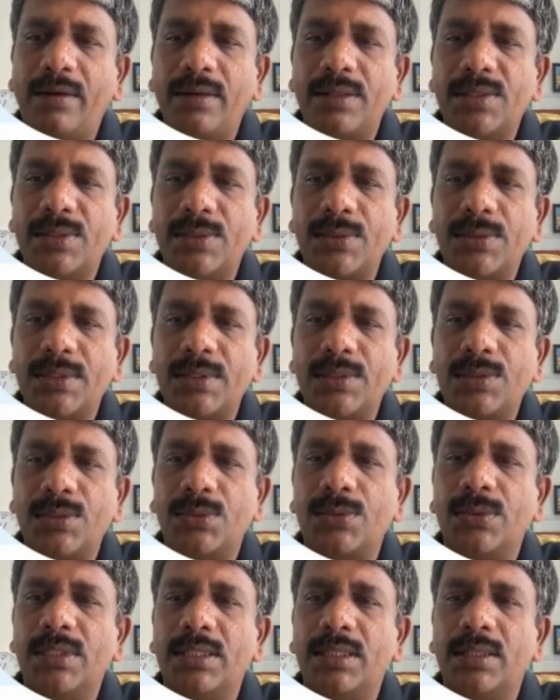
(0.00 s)
resources
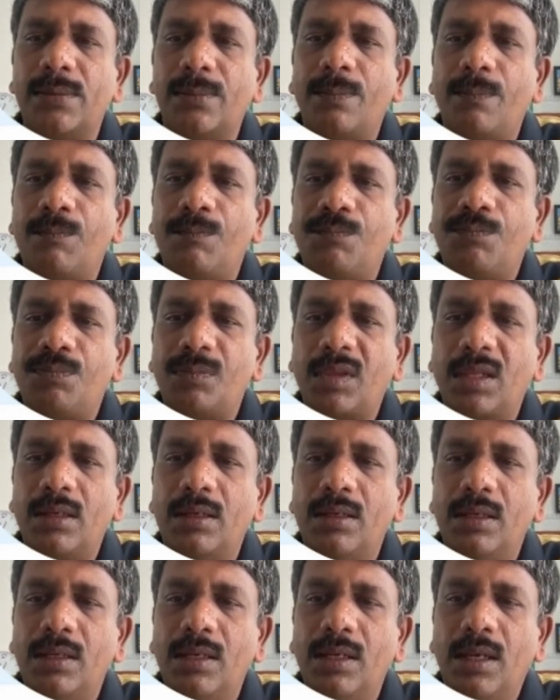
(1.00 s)
together.
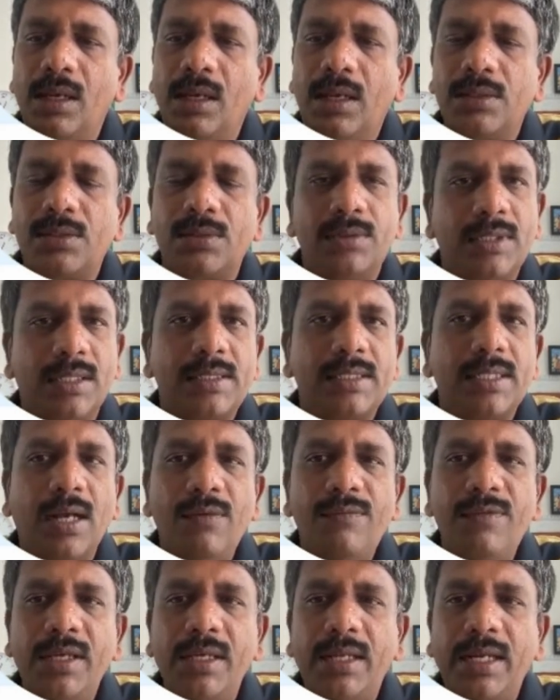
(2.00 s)
So that's how we